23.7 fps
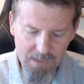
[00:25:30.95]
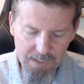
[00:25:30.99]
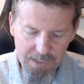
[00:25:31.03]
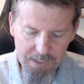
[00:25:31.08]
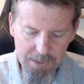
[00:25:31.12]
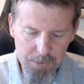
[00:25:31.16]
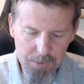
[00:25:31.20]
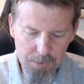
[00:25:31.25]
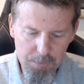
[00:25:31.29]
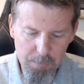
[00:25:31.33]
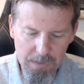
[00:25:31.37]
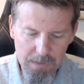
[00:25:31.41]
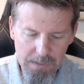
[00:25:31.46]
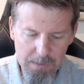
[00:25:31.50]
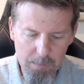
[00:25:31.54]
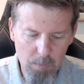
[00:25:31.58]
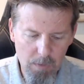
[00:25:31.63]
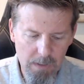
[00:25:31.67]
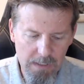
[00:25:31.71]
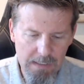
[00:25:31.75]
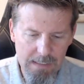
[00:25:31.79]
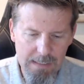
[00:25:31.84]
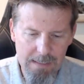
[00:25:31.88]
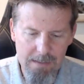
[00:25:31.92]
it's really
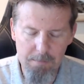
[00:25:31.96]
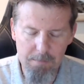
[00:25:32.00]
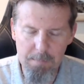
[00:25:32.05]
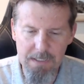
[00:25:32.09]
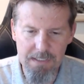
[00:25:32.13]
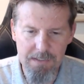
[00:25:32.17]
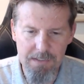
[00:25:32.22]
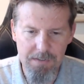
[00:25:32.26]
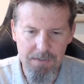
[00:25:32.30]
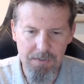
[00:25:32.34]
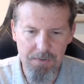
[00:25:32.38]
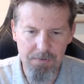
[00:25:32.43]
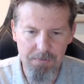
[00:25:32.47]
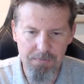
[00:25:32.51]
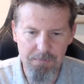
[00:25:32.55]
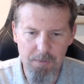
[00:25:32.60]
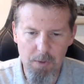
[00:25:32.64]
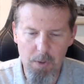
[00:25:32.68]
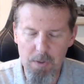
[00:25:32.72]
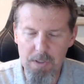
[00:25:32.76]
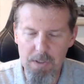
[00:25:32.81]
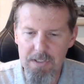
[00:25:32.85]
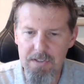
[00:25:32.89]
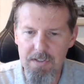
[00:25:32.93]
what allowed me to
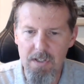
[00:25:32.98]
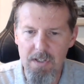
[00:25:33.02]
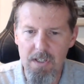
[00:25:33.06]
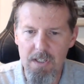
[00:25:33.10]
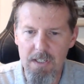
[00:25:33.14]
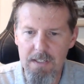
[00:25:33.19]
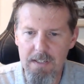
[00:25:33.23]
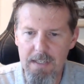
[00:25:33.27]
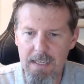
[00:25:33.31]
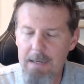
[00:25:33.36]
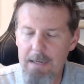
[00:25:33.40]
focus on